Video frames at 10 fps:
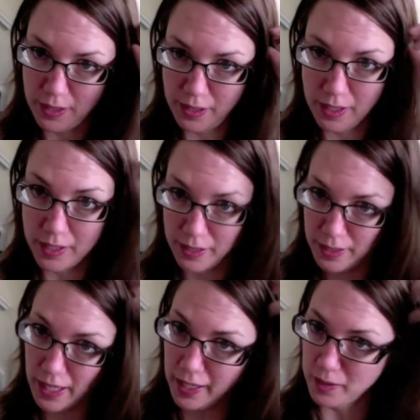
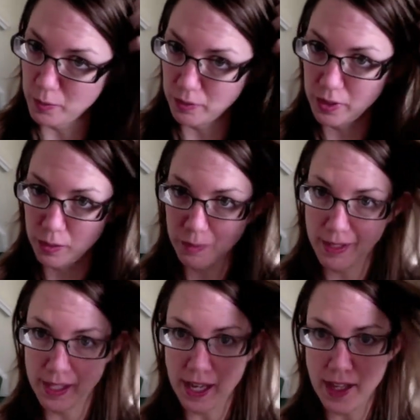this would be
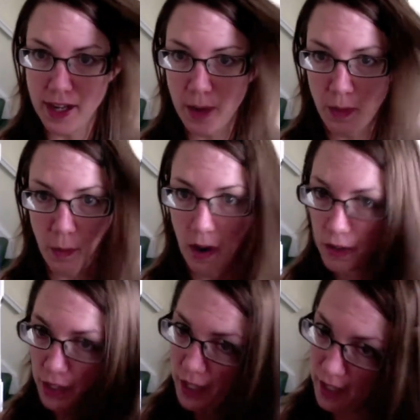the day that I would
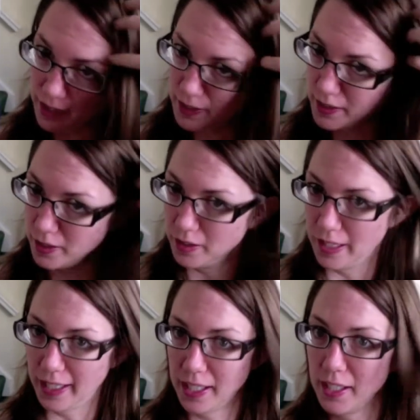wash it, and it's still
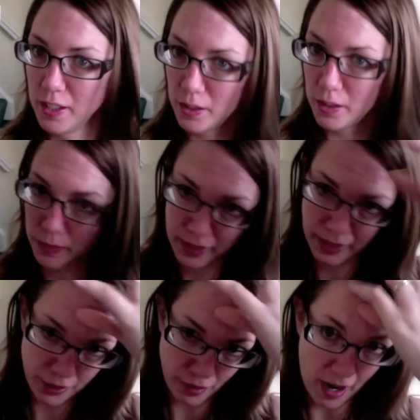like really
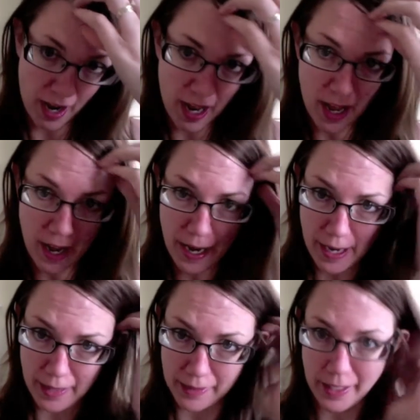
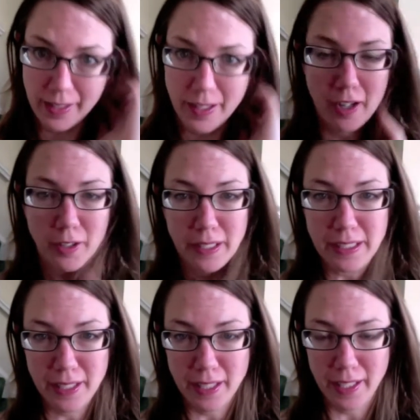dry, like not
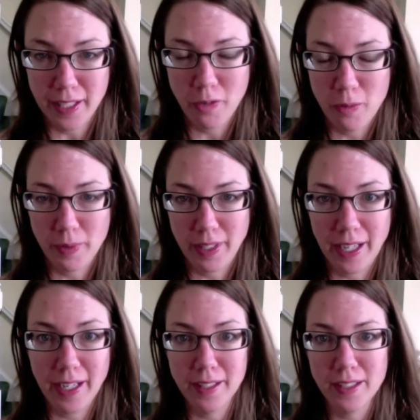greasy like it
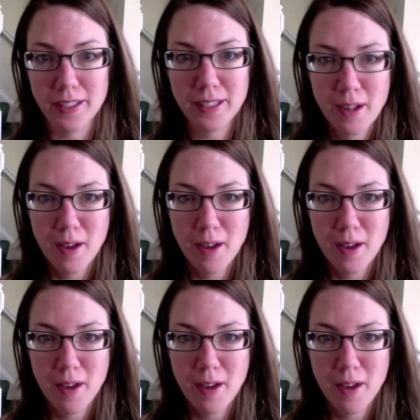normally is.